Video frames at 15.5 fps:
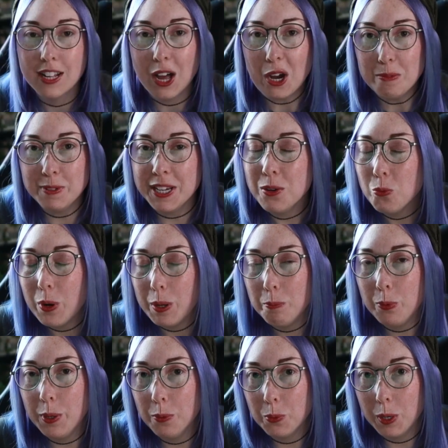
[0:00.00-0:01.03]
Update
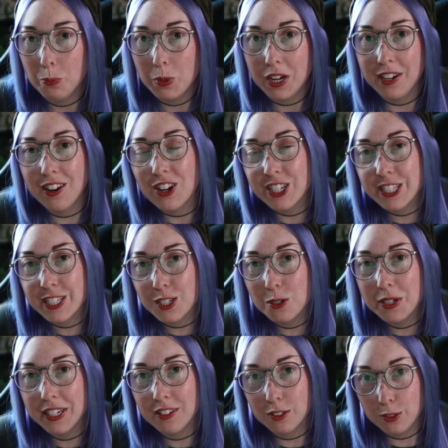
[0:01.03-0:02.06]
1.11 also
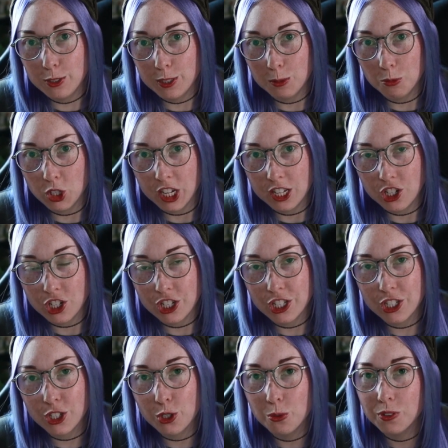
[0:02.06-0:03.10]
includes some
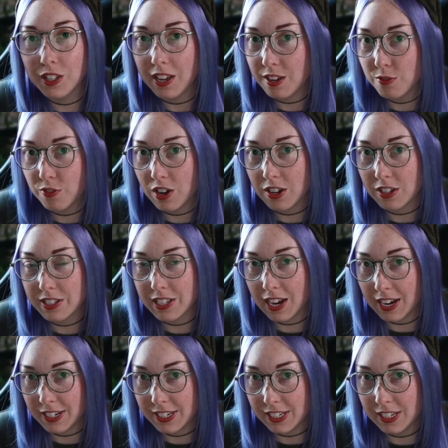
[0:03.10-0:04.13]
changes to Lightfox
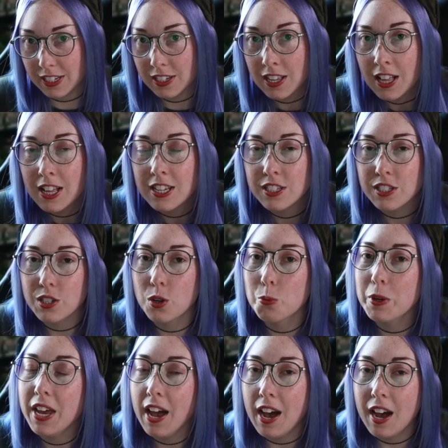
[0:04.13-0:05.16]
ID. So
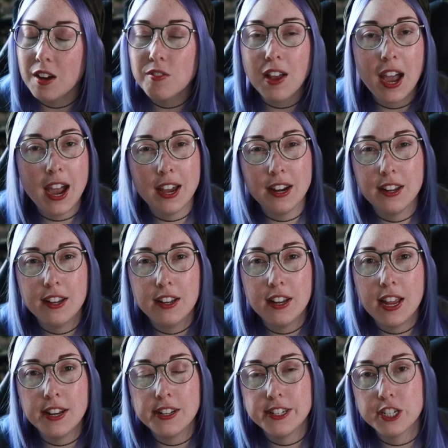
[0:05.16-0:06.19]
we have added
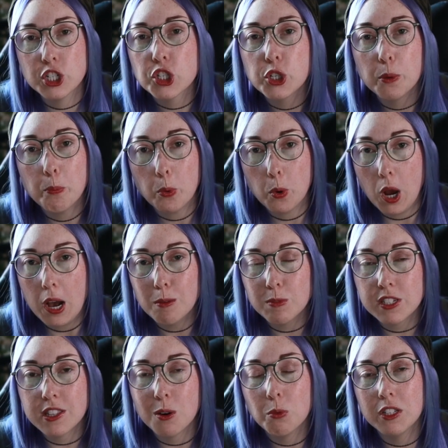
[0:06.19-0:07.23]
an additional
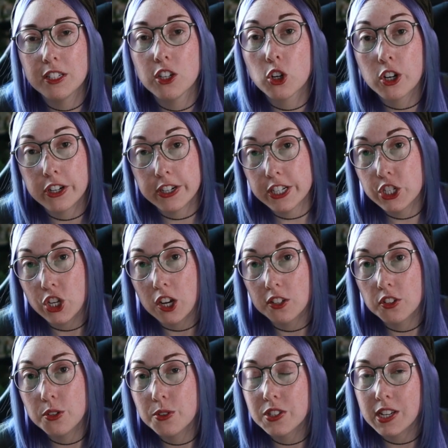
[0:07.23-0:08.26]
prompt that will encourage y'all
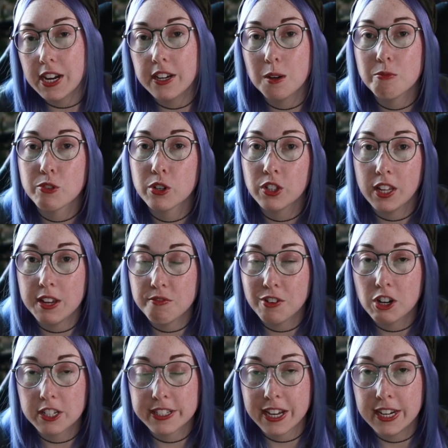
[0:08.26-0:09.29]
to sign up for
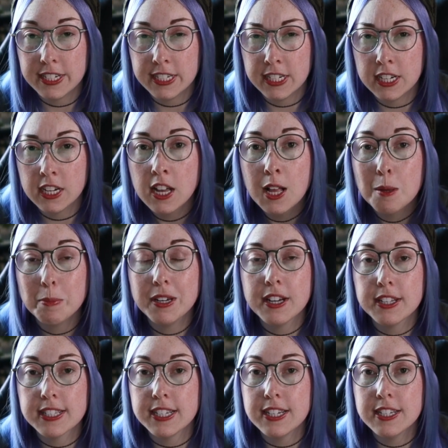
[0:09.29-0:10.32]
Lightfox ID,
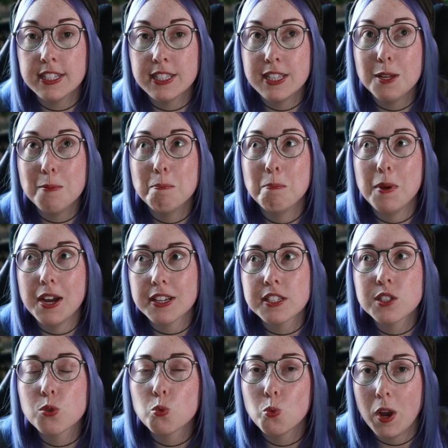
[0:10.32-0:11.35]
because it is the
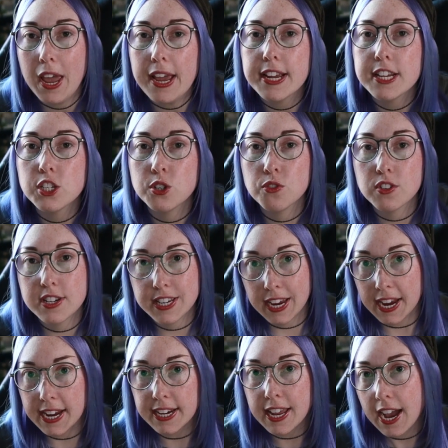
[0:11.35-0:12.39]
best way to
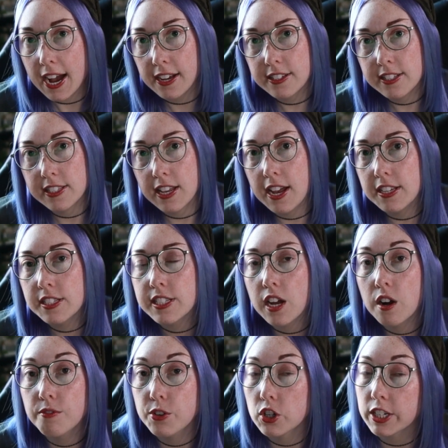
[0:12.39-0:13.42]
retain access
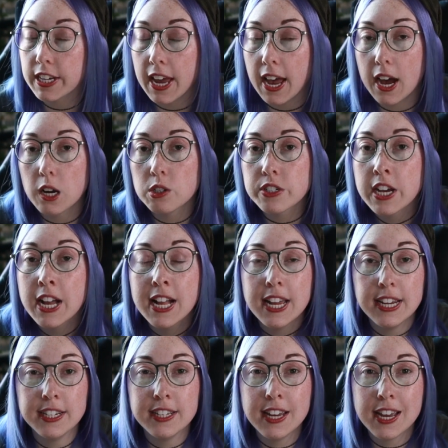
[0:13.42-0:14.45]
of your account
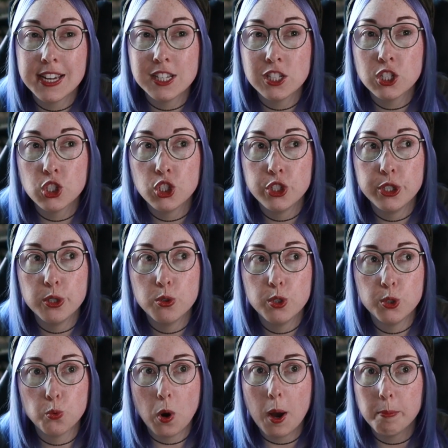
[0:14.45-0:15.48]
in case you
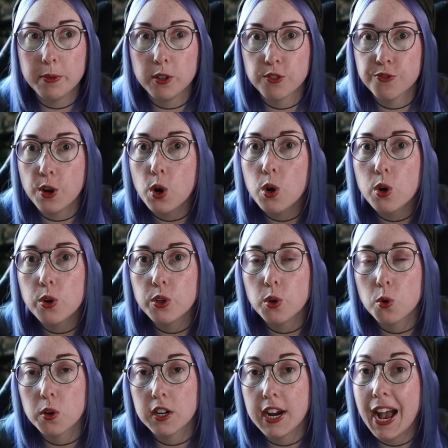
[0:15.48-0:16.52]
swap your phone
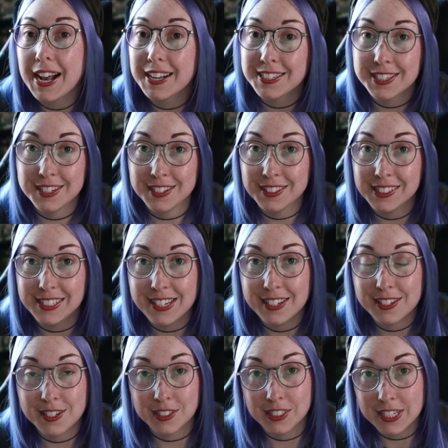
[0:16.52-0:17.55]
or accidentally
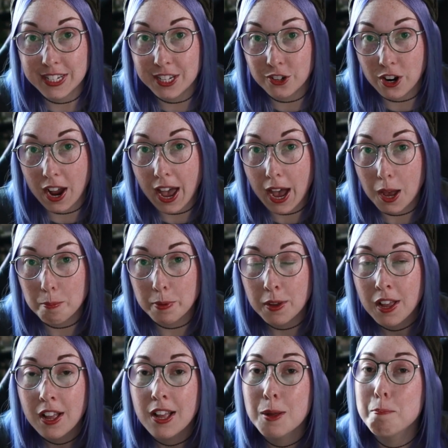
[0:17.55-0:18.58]
delete your app.
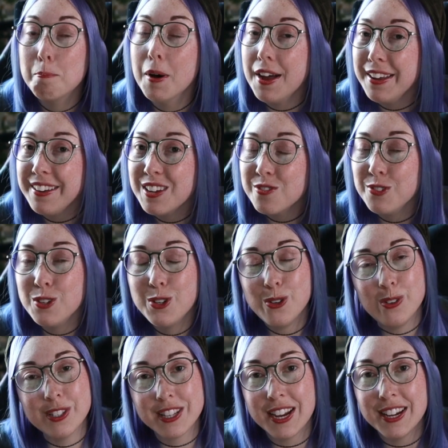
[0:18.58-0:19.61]
But if you
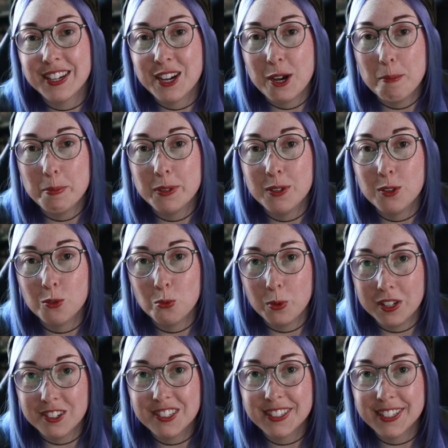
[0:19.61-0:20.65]
do sign up, you
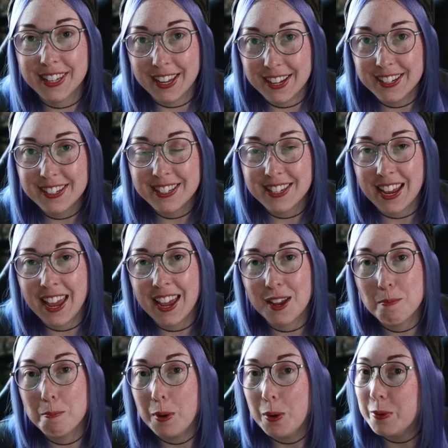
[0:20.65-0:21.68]
will get a
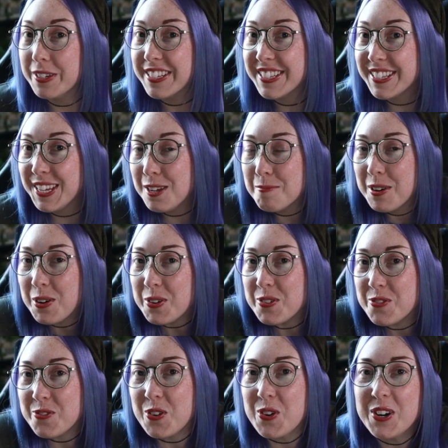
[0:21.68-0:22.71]
bonus emote
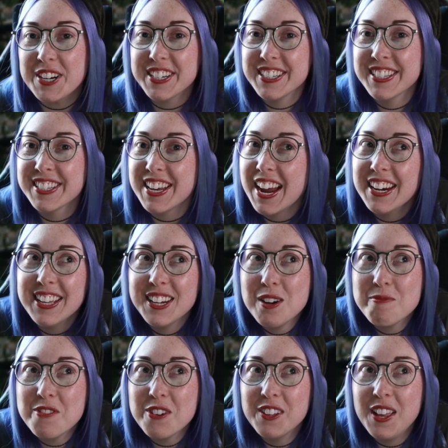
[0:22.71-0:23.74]
for signing
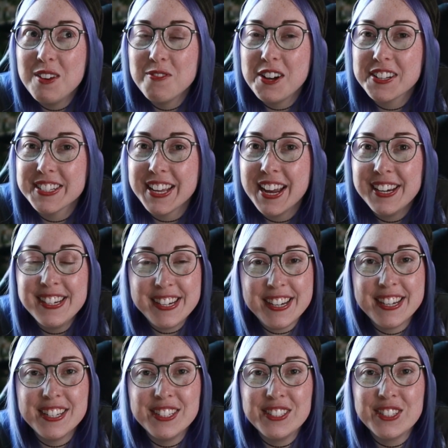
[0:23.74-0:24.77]
up for Lightfox
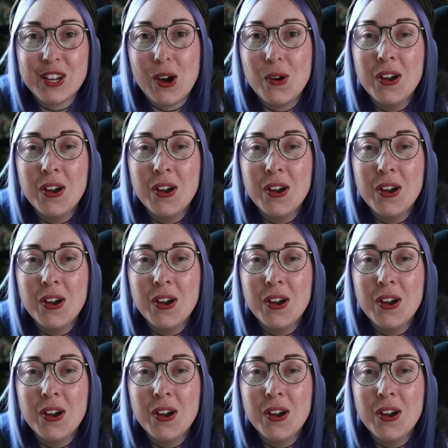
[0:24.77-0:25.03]
ID. So